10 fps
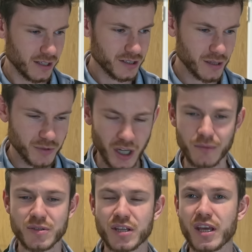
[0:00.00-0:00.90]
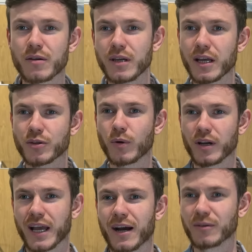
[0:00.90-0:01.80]
Sometimes the theory does
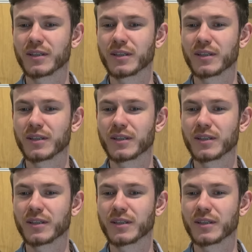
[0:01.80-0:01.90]
work out,